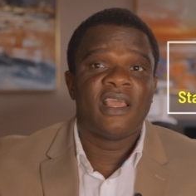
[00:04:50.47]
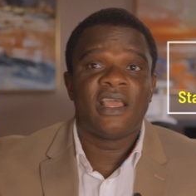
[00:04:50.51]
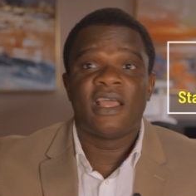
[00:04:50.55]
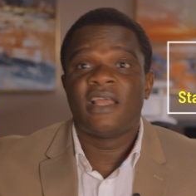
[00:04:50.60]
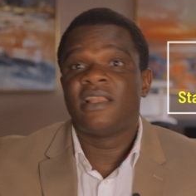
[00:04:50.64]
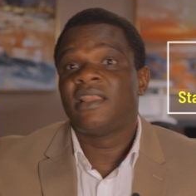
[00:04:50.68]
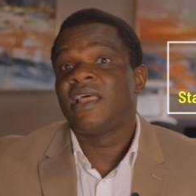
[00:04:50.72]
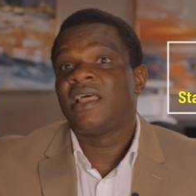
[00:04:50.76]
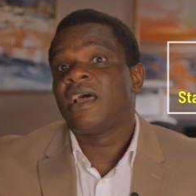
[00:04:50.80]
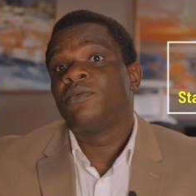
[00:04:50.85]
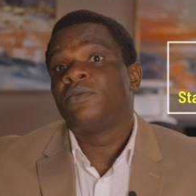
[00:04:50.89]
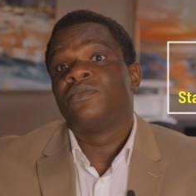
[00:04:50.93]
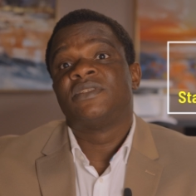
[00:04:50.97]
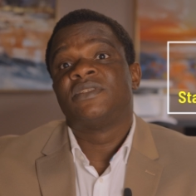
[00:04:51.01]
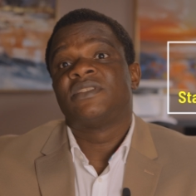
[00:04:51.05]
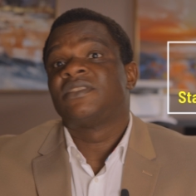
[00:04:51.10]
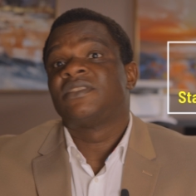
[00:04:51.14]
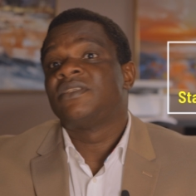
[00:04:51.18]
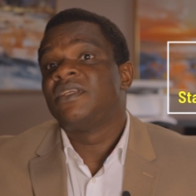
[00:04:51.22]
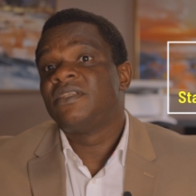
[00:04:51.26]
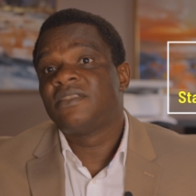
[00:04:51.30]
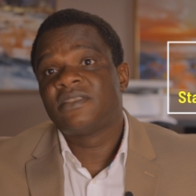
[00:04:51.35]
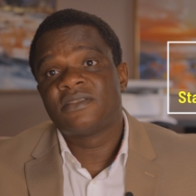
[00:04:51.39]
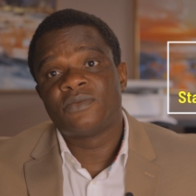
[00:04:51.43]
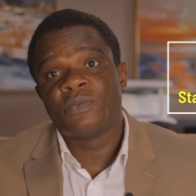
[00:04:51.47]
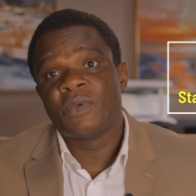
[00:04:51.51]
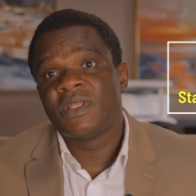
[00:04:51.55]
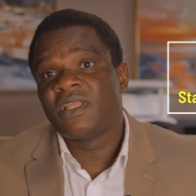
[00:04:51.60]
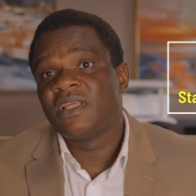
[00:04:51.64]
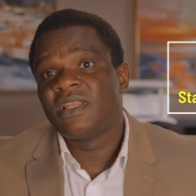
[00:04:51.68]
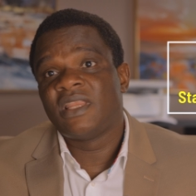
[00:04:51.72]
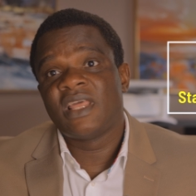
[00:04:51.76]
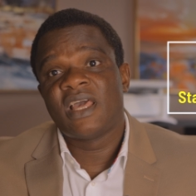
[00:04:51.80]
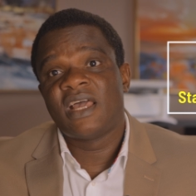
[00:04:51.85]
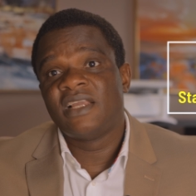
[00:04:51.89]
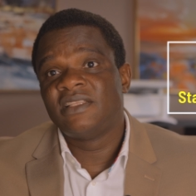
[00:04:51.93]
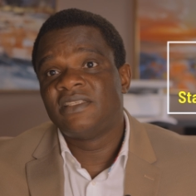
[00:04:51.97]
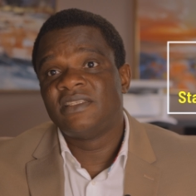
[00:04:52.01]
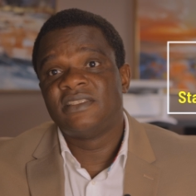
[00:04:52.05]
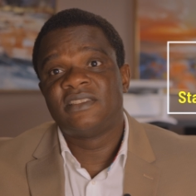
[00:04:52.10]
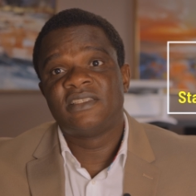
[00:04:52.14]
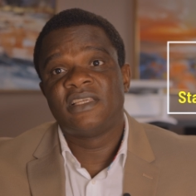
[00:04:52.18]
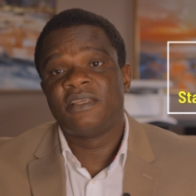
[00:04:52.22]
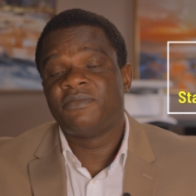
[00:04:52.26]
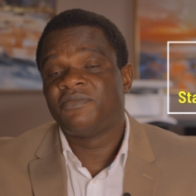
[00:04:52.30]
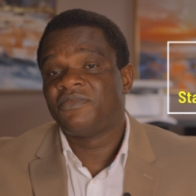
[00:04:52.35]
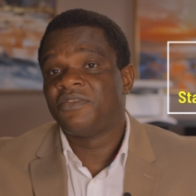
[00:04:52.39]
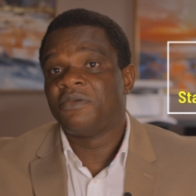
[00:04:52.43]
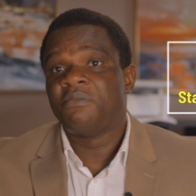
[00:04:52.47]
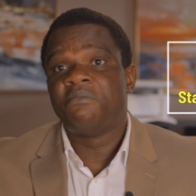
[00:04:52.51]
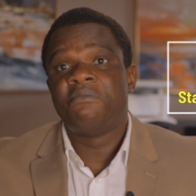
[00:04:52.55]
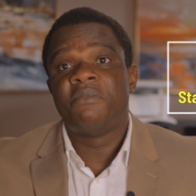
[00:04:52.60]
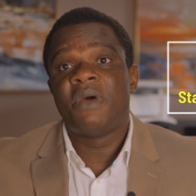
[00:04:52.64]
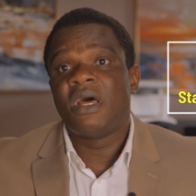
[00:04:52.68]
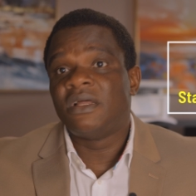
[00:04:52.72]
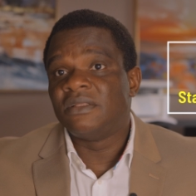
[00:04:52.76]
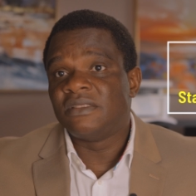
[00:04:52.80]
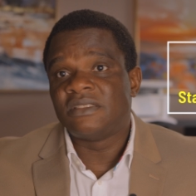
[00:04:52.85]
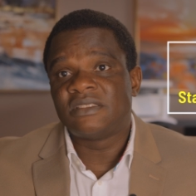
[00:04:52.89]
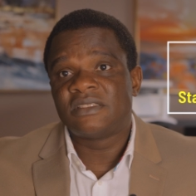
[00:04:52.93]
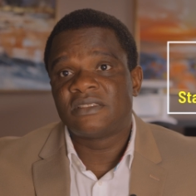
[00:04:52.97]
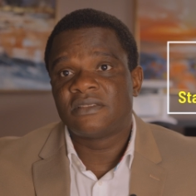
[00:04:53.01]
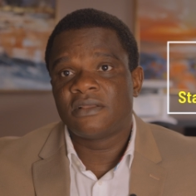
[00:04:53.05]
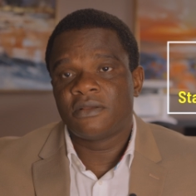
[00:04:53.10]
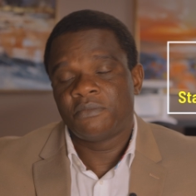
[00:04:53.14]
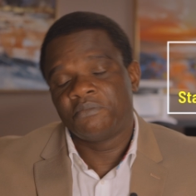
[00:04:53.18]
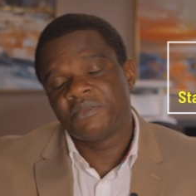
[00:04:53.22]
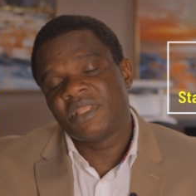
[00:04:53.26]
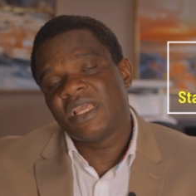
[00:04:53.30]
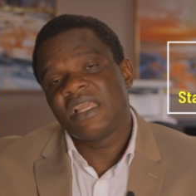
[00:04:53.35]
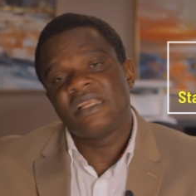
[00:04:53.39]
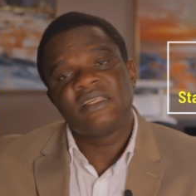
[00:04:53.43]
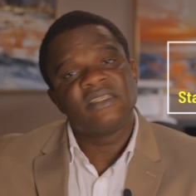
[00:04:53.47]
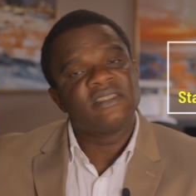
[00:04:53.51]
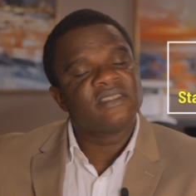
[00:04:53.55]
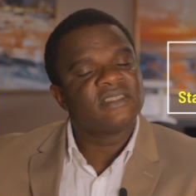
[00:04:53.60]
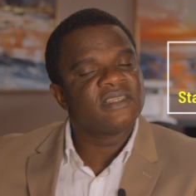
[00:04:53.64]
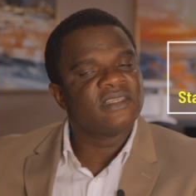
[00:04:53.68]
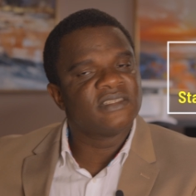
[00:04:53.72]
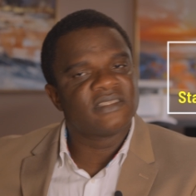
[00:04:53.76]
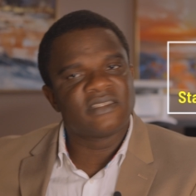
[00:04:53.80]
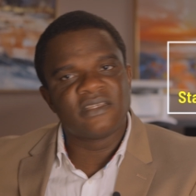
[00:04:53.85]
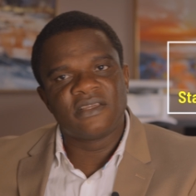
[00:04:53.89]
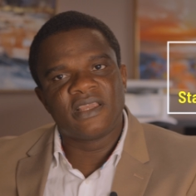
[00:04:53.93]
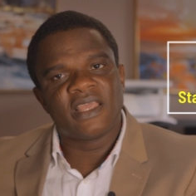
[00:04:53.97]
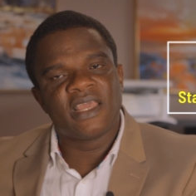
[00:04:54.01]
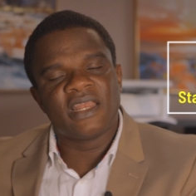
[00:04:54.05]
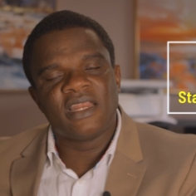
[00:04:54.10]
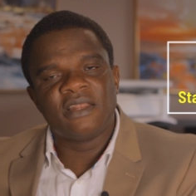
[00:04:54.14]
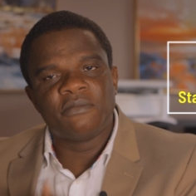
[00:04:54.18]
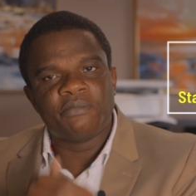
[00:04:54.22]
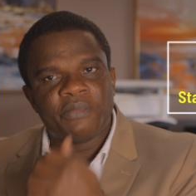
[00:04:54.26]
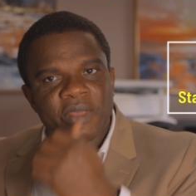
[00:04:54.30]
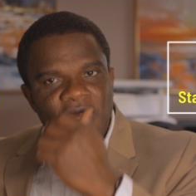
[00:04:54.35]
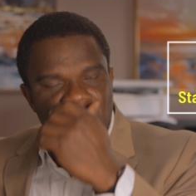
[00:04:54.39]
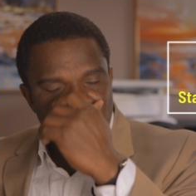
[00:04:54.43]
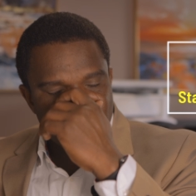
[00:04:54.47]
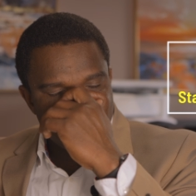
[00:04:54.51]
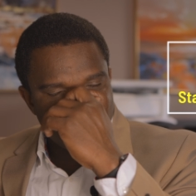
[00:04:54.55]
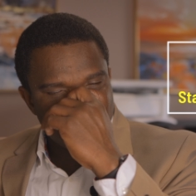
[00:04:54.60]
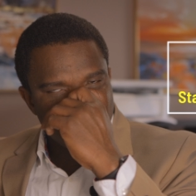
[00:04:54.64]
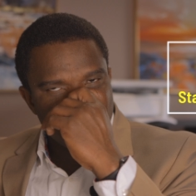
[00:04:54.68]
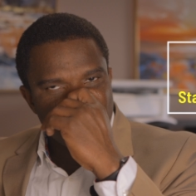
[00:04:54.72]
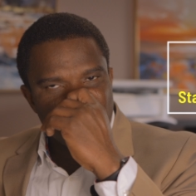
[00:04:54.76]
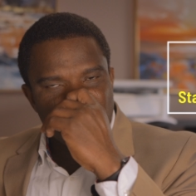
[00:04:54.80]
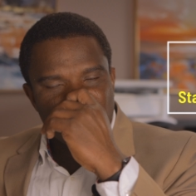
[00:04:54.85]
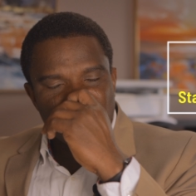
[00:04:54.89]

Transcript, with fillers: and that will sit within the IT team for months. The agency is still getting paid,